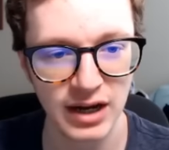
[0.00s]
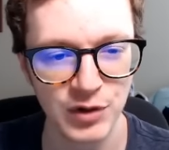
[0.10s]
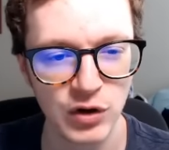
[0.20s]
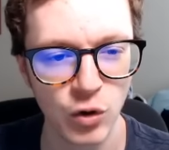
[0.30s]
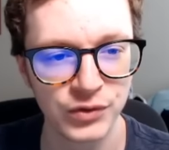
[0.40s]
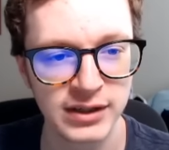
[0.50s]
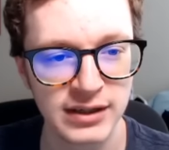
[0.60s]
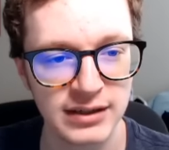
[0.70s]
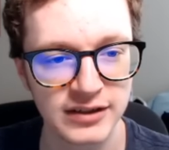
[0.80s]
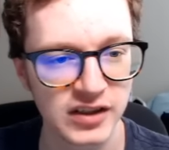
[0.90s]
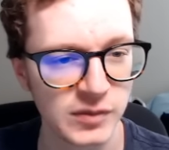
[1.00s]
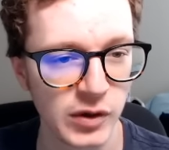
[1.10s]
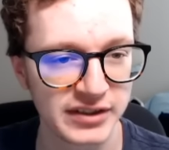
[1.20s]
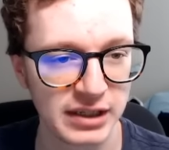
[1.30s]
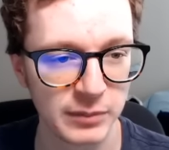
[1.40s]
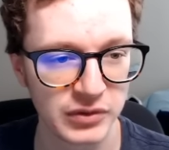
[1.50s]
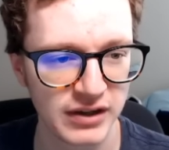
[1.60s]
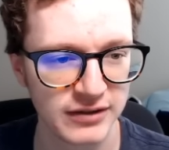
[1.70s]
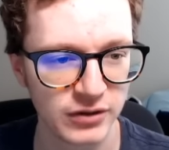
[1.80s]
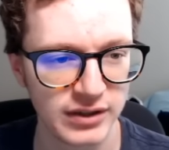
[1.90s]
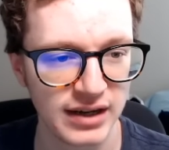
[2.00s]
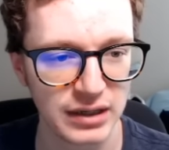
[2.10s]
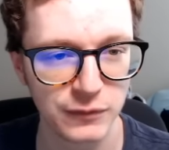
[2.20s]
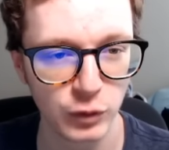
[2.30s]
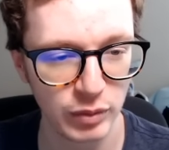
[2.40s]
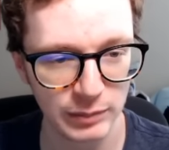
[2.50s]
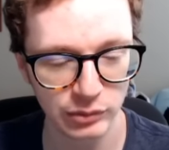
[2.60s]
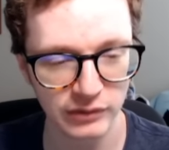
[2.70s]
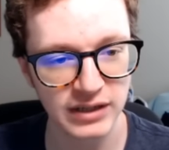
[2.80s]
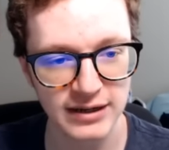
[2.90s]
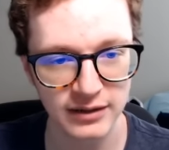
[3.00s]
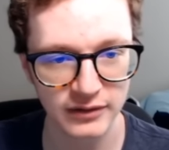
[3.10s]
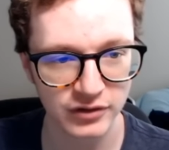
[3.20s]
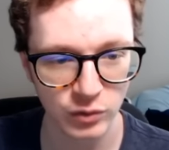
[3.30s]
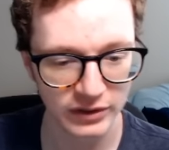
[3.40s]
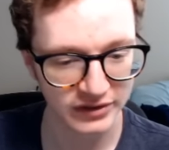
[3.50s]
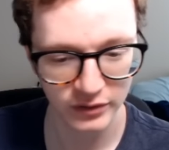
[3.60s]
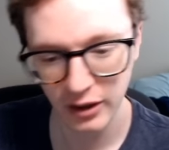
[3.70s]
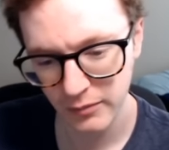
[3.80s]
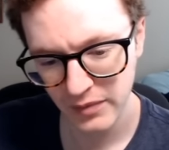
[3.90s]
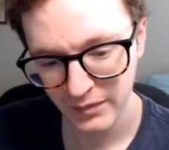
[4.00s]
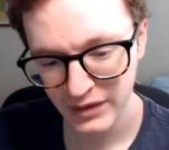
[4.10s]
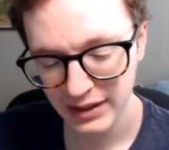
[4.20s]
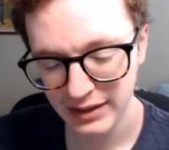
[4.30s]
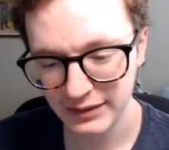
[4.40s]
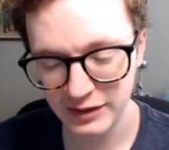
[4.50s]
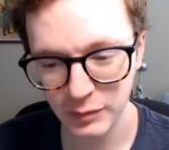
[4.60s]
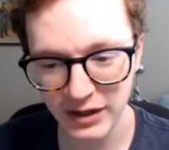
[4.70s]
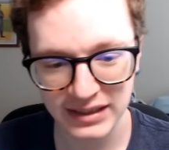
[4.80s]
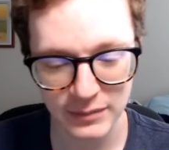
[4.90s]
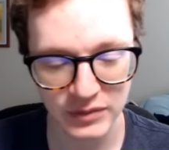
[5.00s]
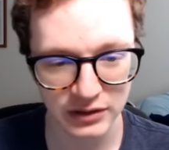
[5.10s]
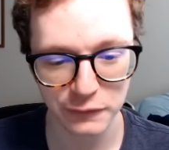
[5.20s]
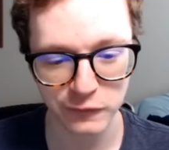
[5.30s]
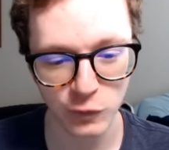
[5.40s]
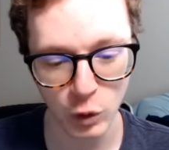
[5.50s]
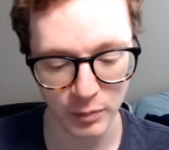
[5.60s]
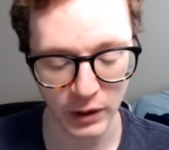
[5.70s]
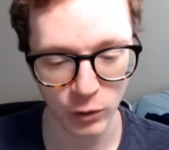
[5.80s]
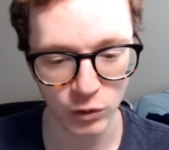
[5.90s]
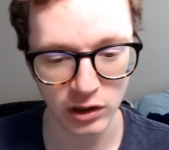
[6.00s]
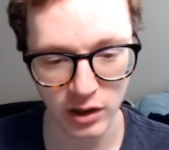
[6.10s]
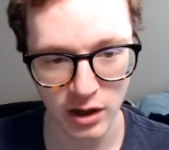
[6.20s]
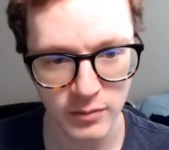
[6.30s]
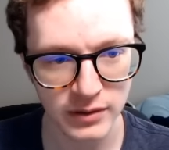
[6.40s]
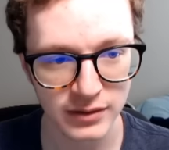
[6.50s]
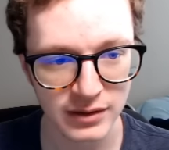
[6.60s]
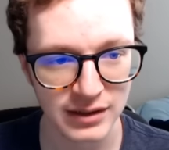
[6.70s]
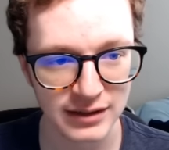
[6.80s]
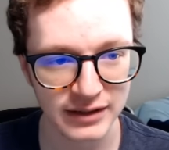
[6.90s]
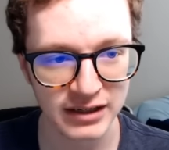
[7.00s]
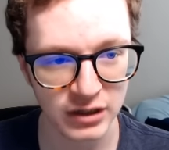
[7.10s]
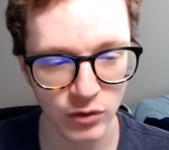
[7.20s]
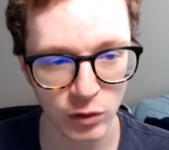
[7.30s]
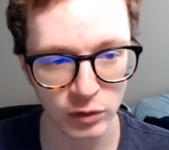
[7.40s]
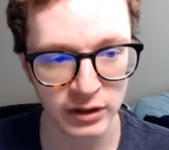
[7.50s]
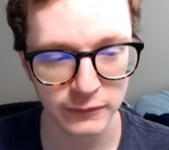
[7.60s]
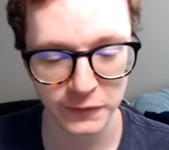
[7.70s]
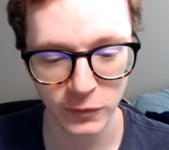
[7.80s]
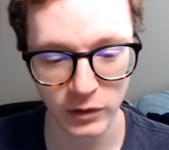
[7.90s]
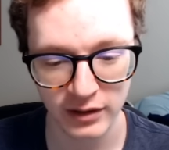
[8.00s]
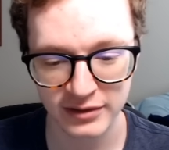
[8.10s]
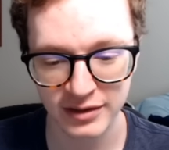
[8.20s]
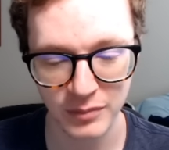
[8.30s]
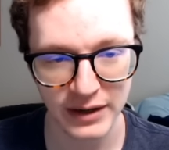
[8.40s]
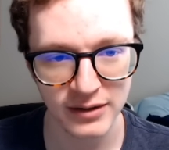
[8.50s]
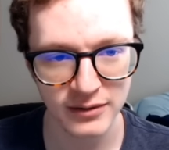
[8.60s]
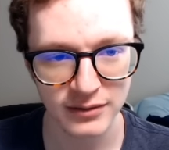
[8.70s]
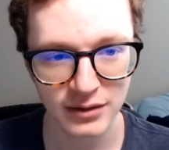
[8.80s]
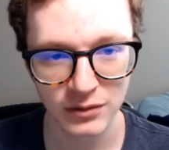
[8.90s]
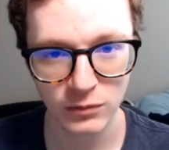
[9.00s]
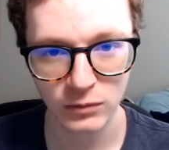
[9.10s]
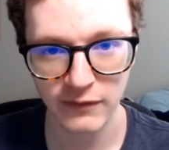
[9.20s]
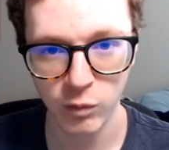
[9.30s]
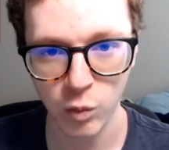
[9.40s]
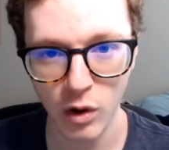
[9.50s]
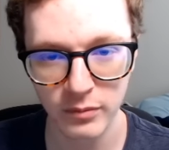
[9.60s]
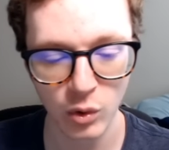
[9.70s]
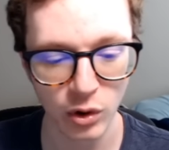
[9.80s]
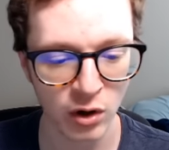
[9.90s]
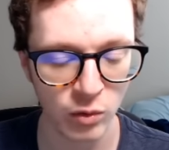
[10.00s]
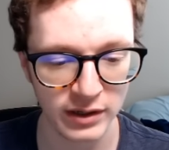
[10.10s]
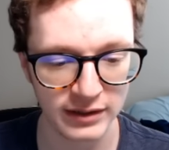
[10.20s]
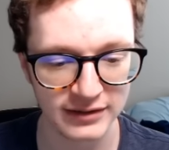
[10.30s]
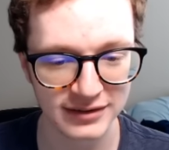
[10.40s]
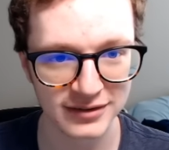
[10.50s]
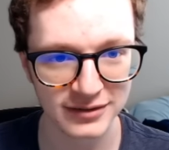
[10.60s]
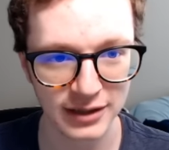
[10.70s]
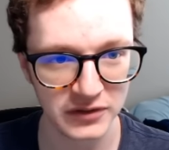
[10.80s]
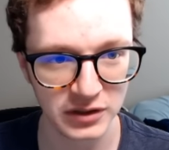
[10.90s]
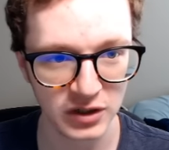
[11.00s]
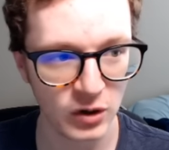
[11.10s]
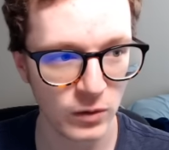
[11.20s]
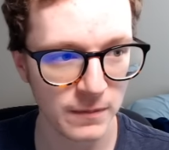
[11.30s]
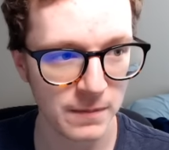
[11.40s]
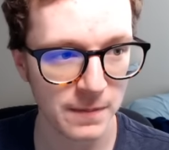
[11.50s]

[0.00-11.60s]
I mean, it's a small sample size. Only 94 people have taken this quiz. So there, that's my attempt at the 4 Barrel Club. Thank you, Nolan, for submitting. We have one more quiz left to go.